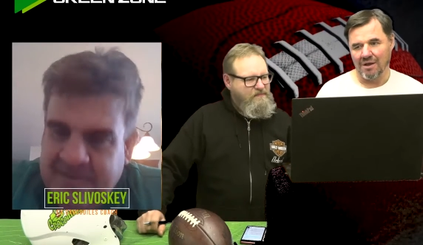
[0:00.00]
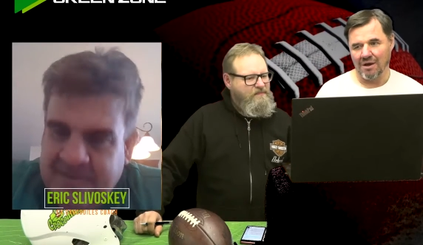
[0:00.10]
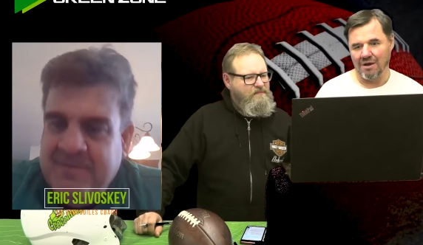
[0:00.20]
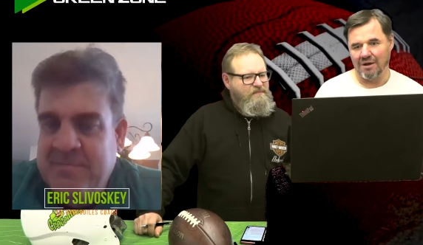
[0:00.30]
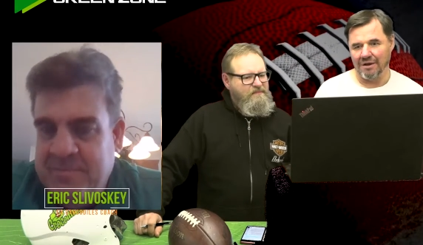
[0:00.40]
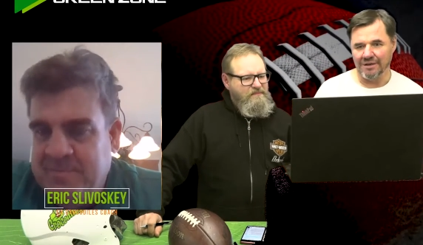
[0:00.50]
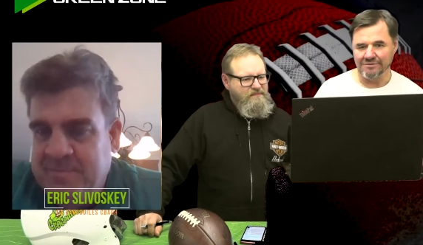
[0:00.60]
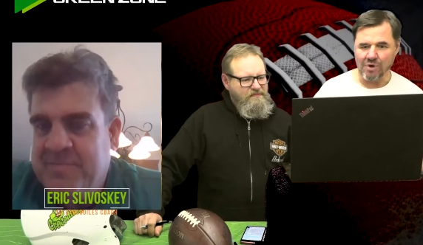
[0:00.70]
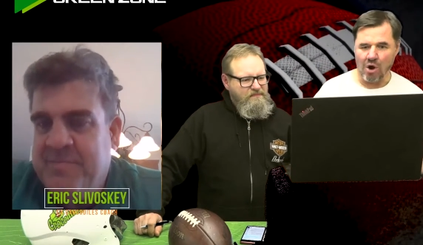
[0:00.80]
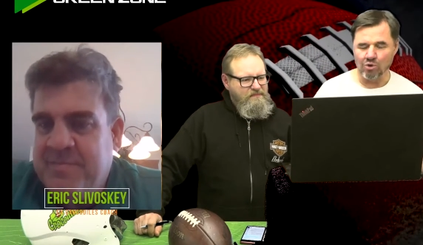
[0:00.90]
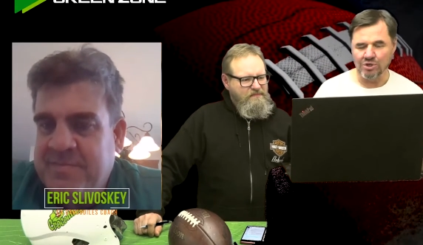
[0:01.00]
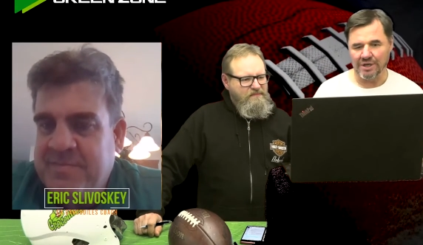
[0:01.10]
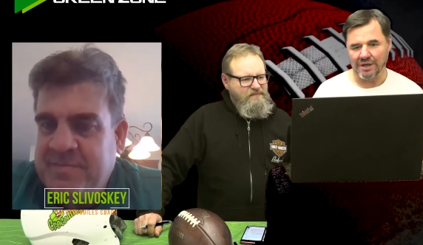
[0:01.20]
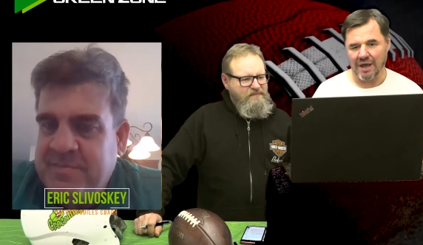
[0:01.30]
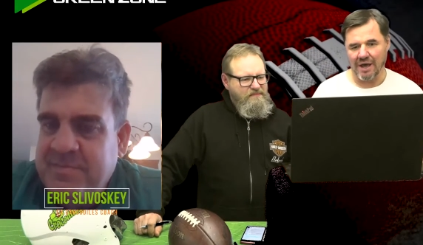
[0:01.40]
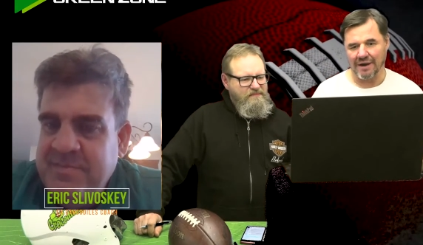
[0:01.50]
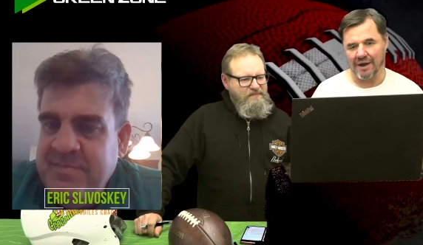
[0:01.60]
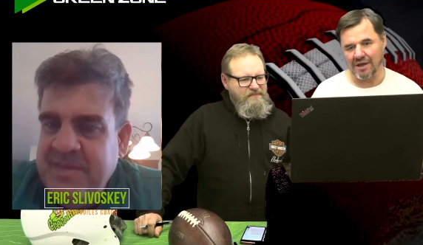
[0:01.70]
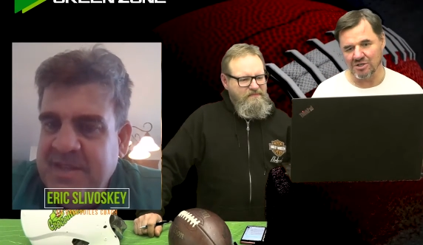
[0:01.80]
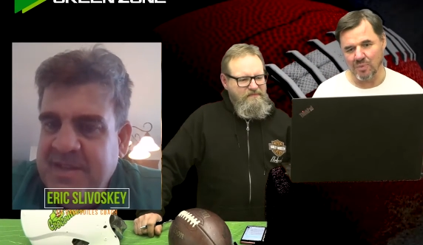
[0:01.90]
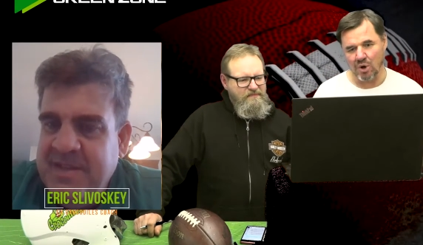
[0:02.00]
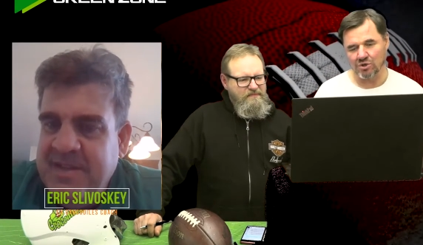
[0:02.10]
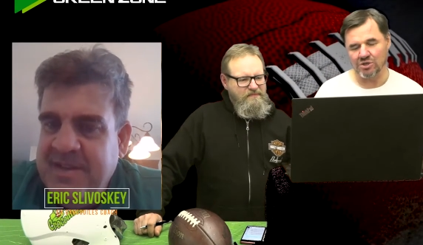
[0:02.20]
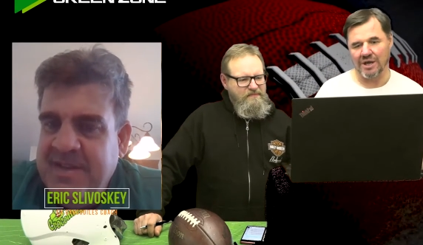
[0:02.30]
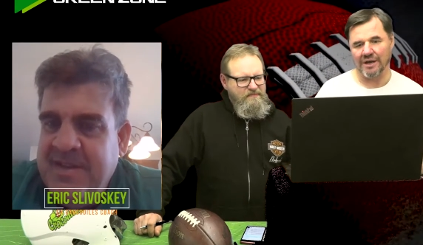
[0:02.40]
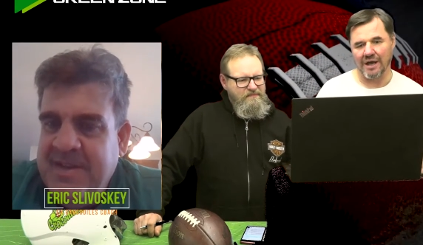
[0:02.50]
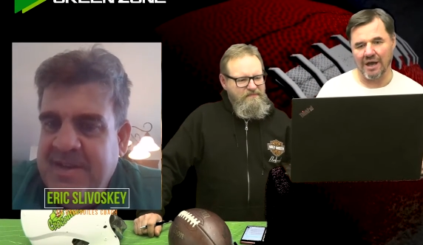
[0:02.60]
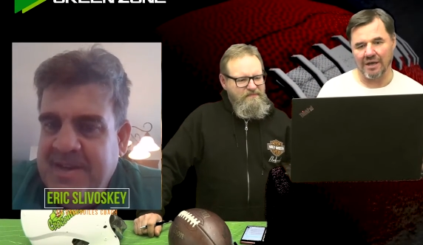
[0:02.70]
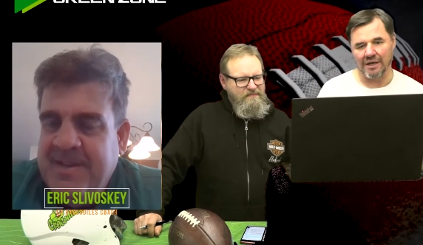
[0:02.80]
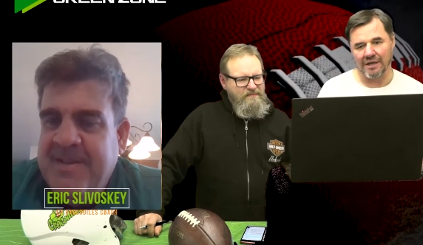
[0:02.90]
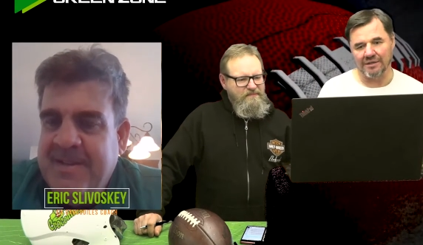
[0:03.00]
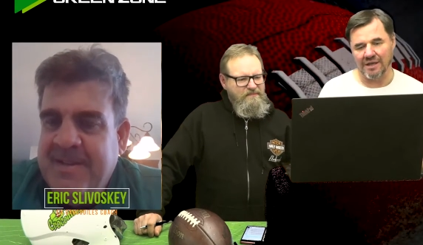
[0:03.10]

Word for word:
Speaker 1: uh, coaching and uh, sports and uh,